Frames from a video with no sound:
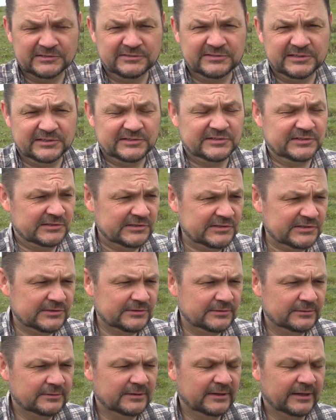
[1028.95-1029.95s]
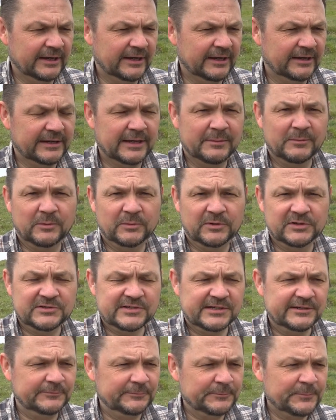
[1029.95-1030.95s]
distance uh, get my words
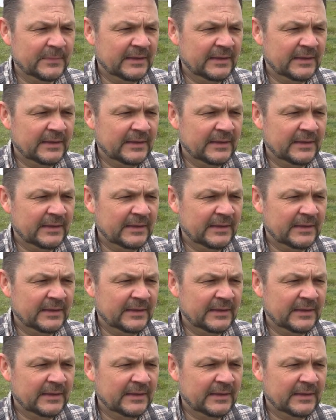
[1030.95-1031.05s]
out